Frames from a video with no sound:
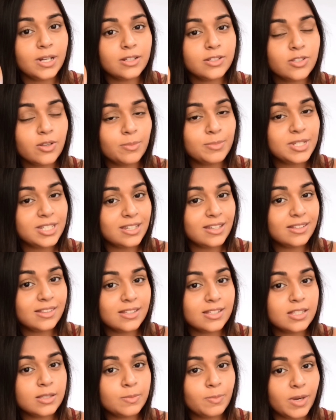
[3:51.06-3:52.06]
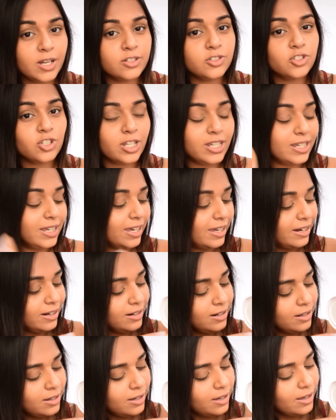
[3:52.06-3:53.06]
Taking the sponge
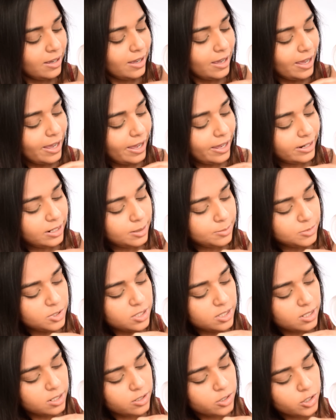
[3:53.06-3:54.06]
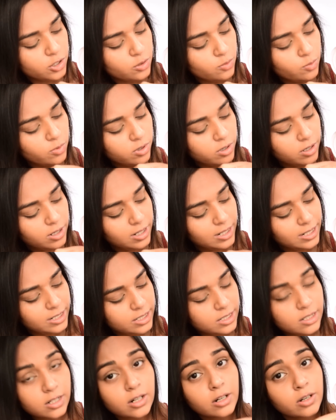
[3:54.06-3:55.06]
again, and I'm just gonna swirl
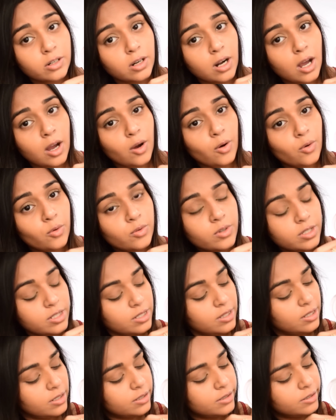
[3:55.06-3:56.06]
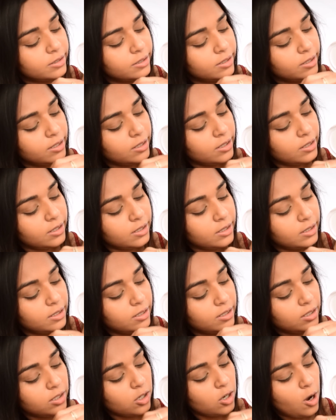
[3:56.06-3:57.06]
it around the
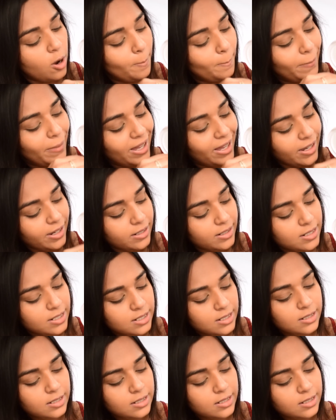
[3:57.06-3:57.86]
compact.